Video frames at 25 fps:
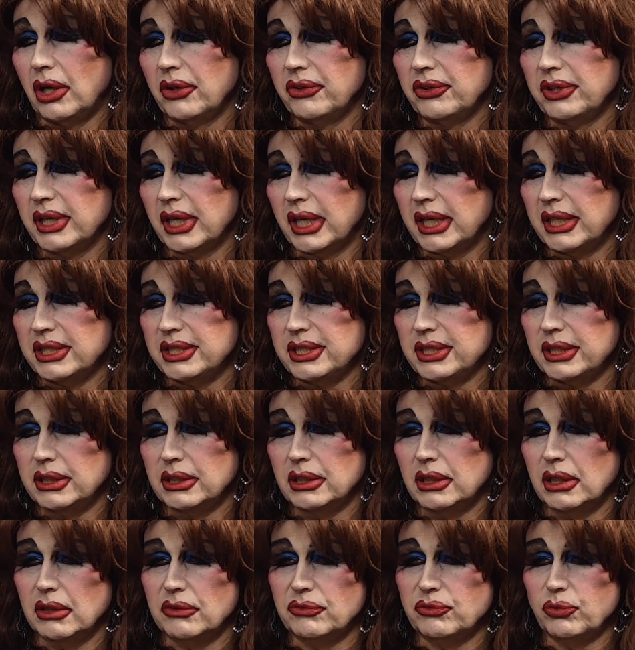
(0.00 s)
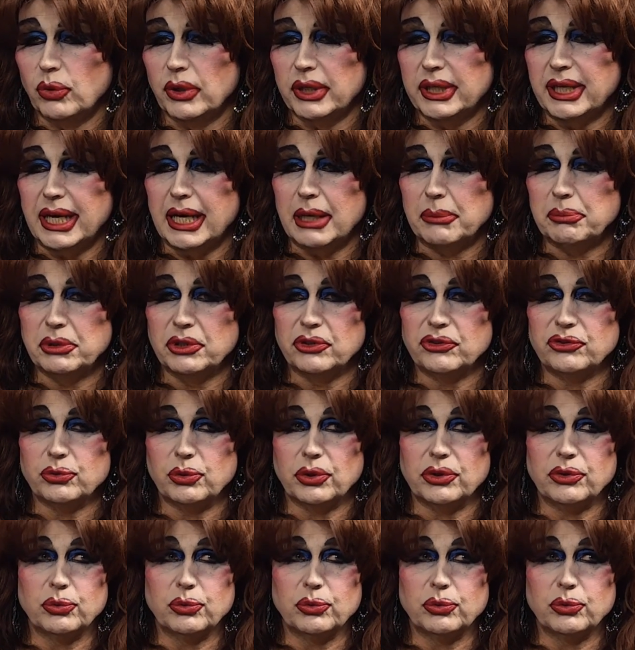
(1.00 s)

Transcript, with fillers: the idea of what happens with